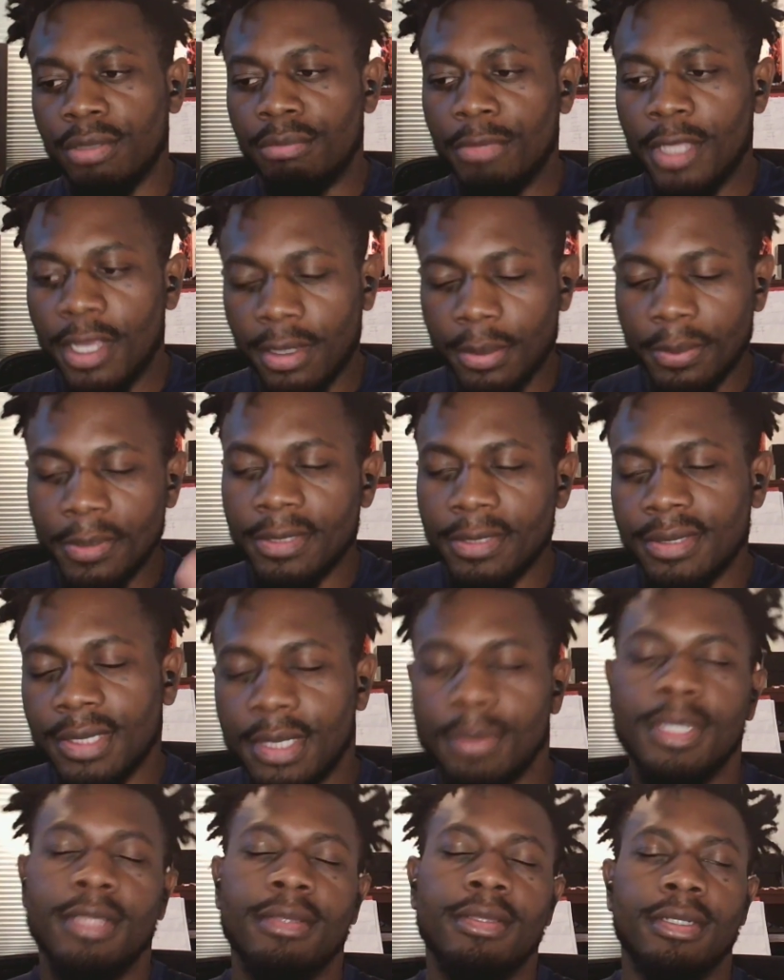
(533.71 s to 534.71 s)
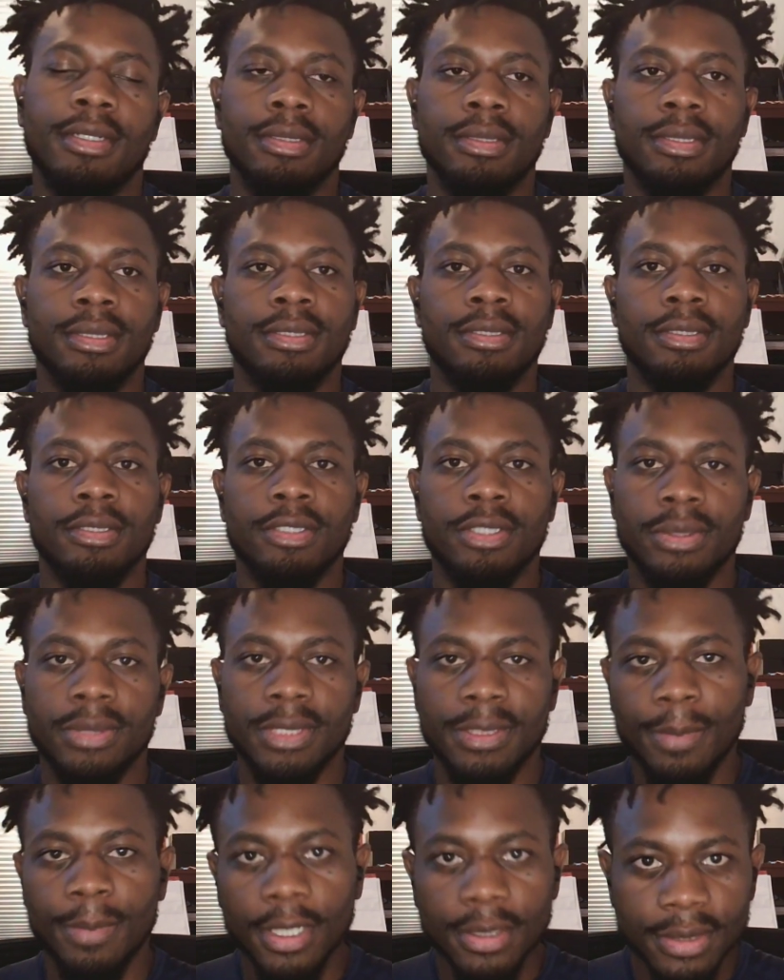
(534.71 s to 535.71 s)
I'm not going to put his name out there because just to
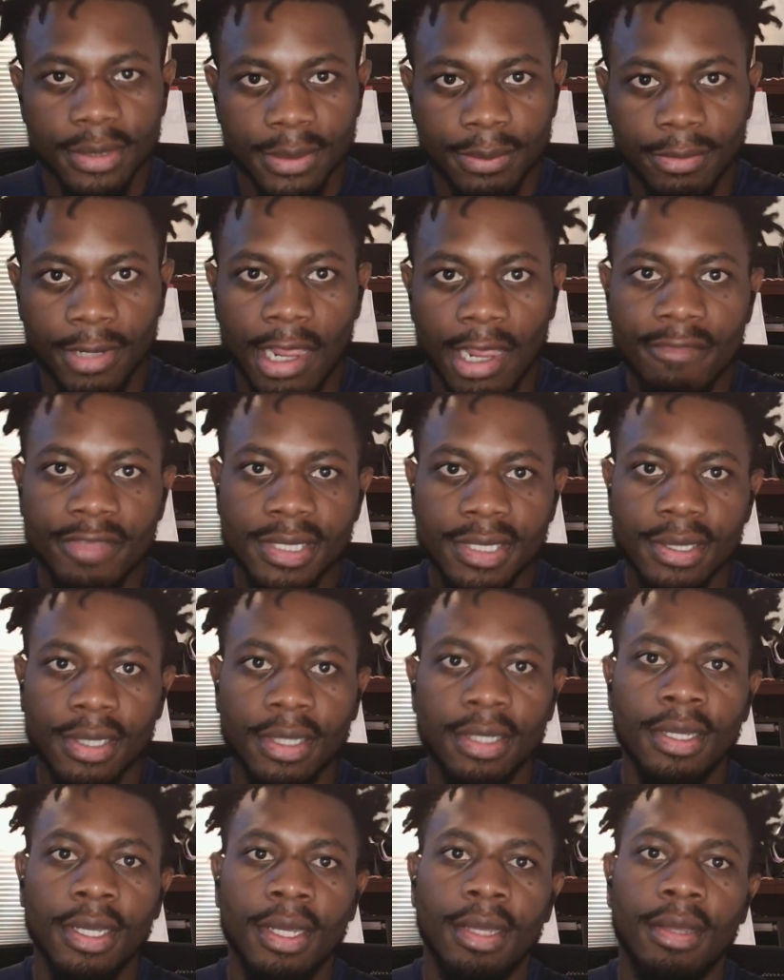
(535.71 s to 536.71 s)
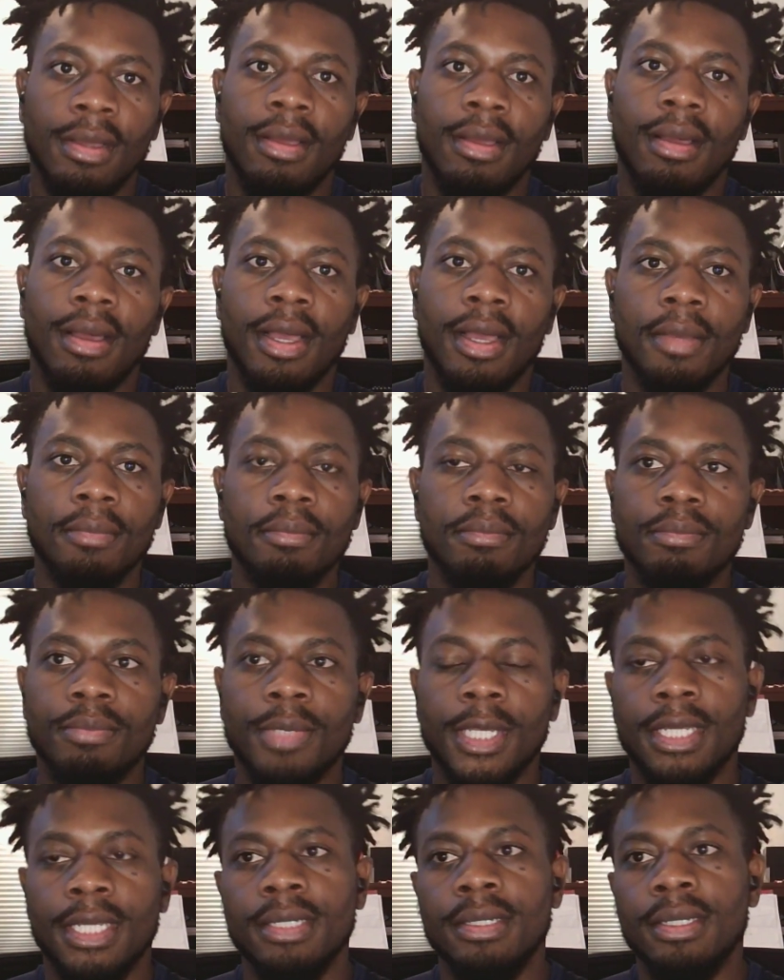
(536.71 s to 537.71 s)
respect his privacy,
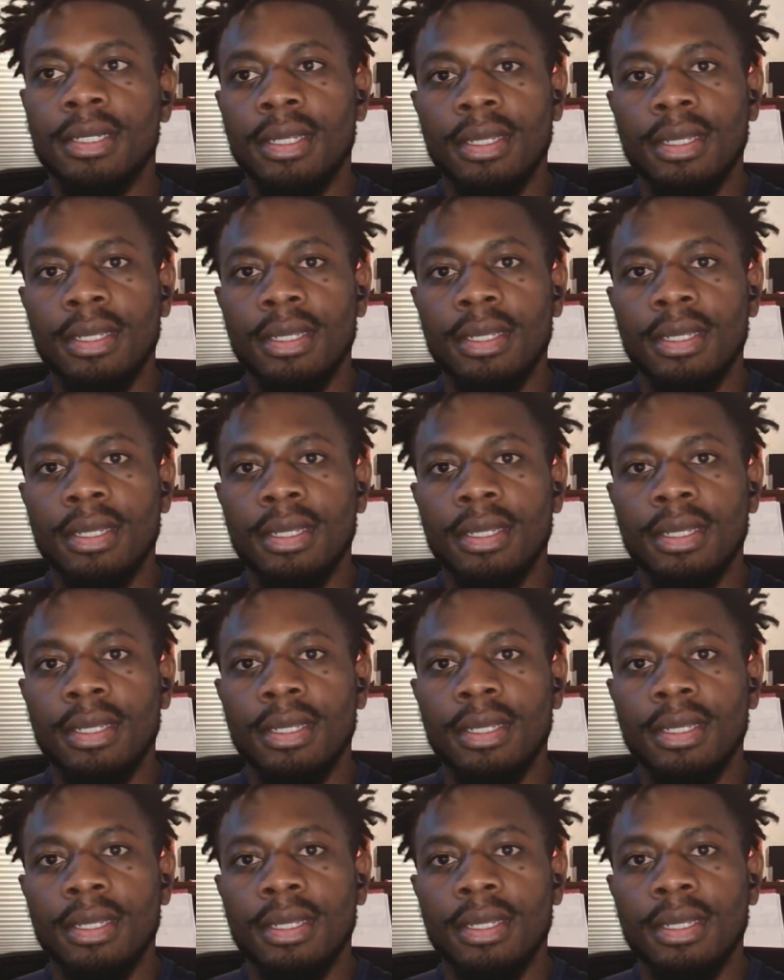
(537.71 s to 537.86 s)
but